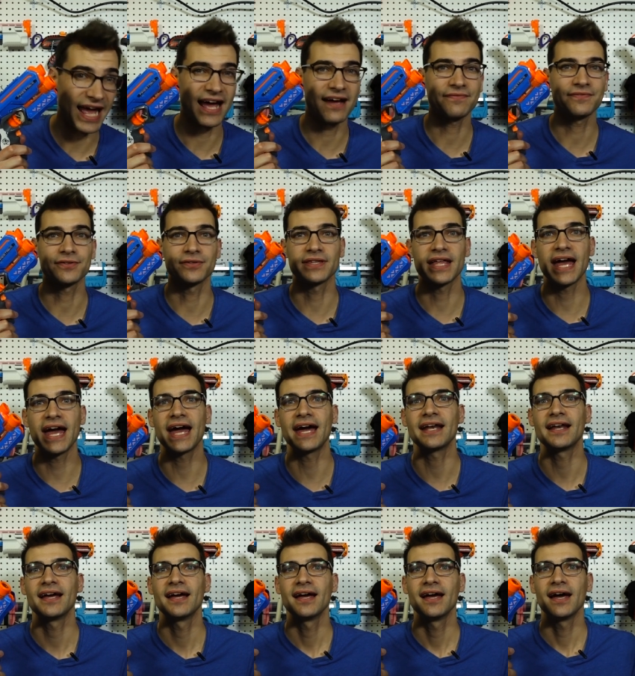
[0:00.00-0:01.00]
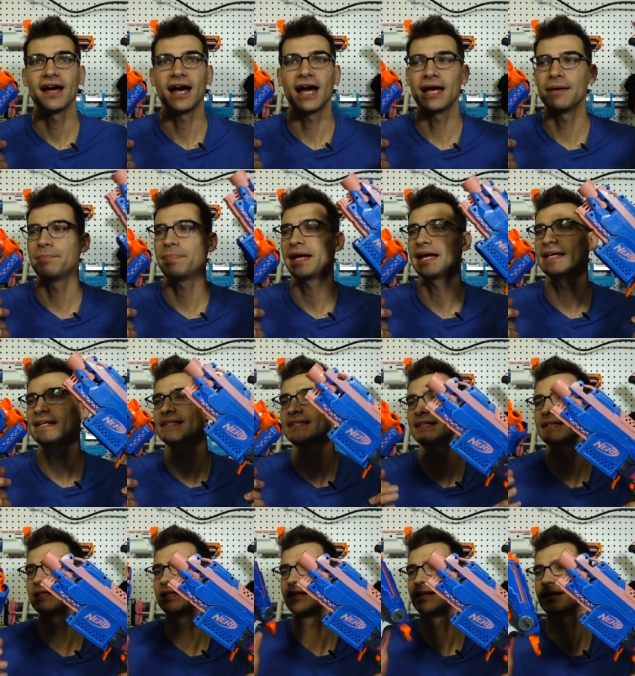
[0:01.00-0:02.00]
after that, I
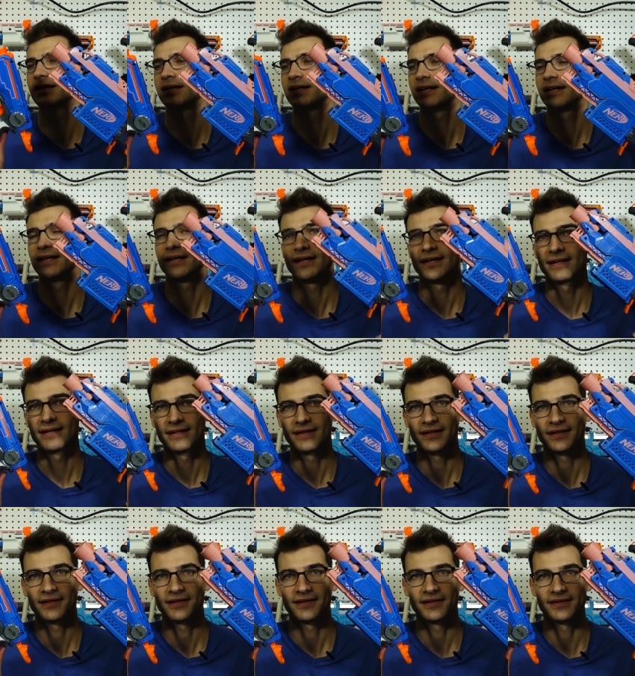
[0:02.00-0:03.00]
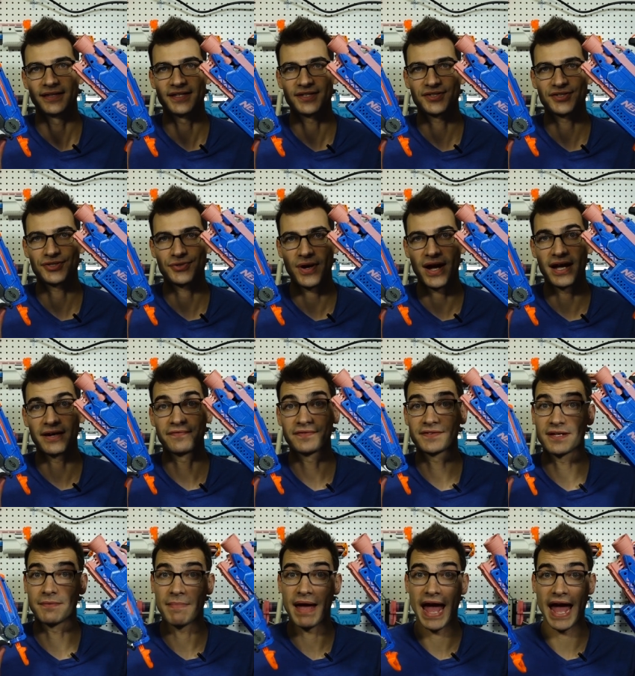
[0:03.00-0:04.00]
painted this strife
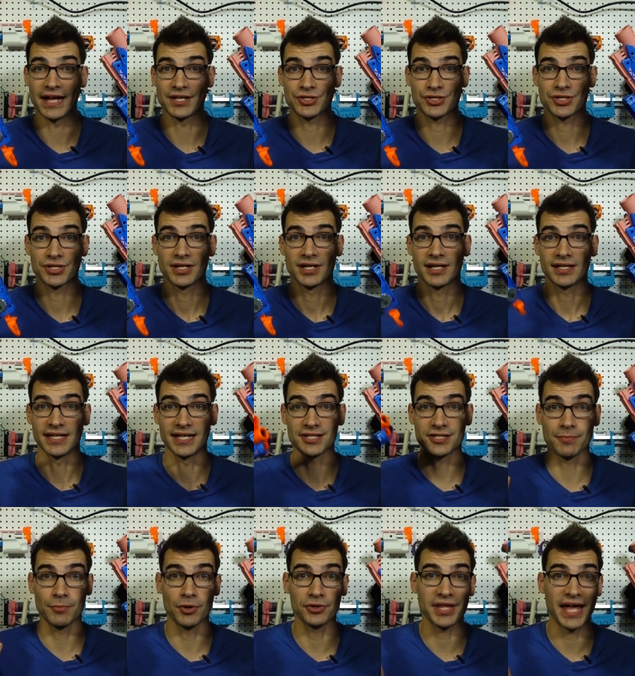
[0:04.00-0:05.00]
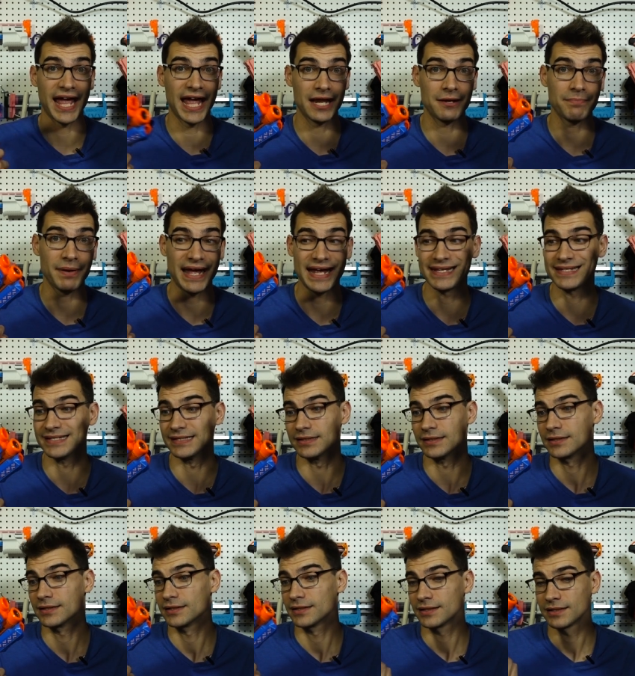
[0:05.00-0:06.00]
to match. These are both hand painted,
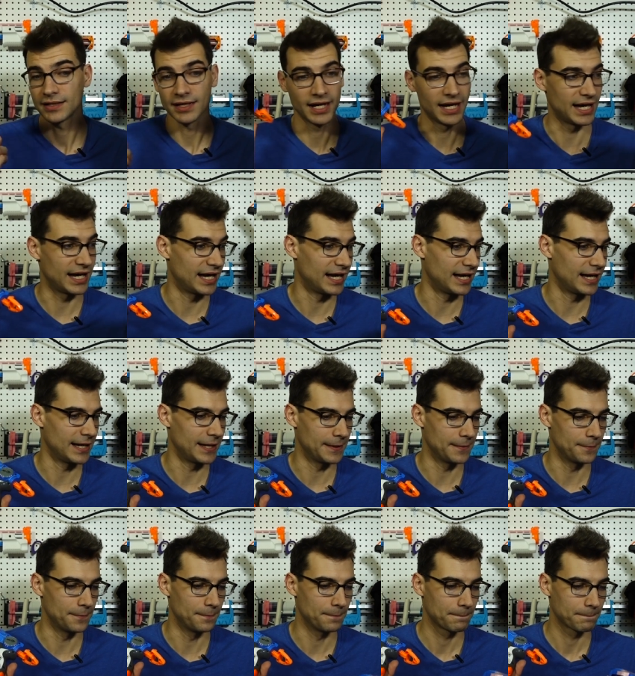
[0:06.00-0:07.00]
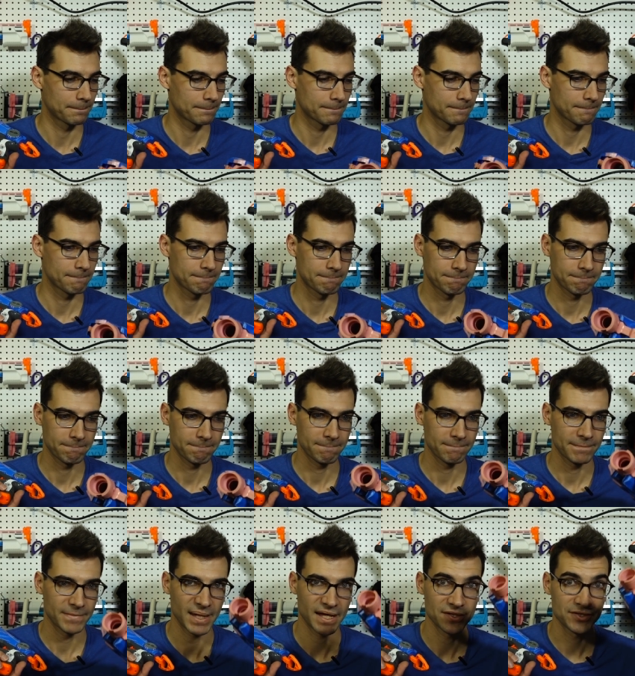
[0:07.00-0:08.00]
um,
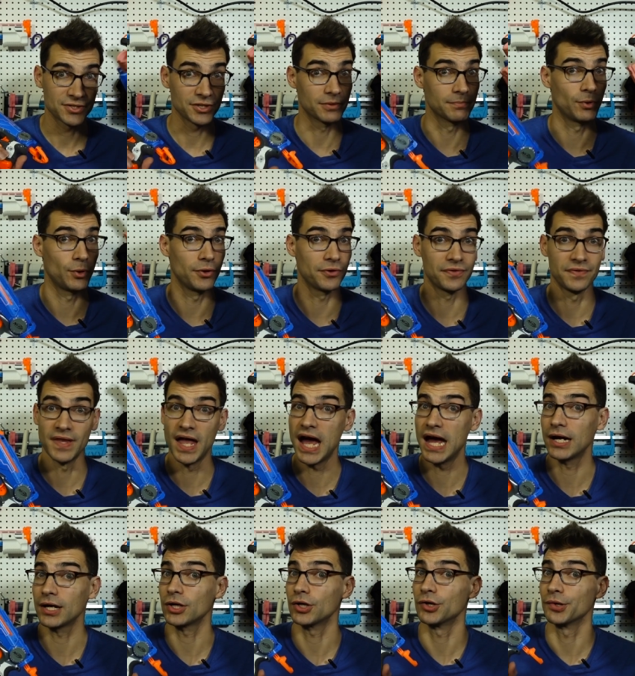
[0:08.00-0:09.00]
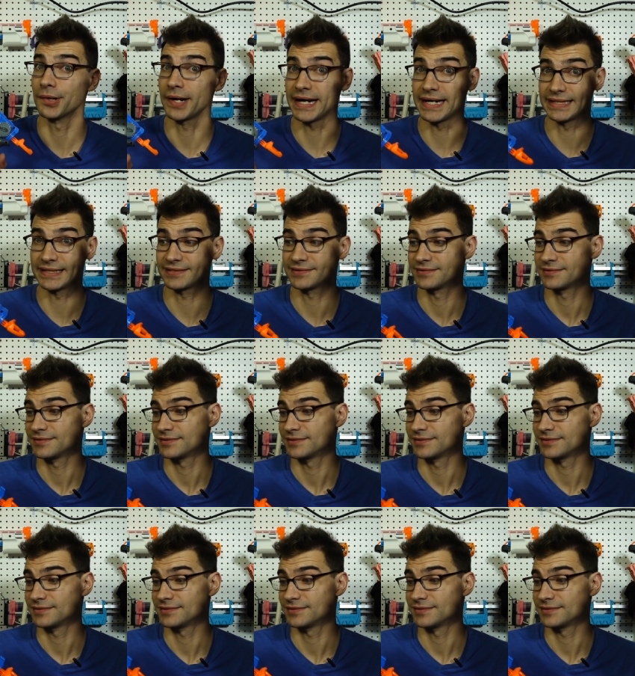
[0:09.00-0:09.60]
so they're both not great.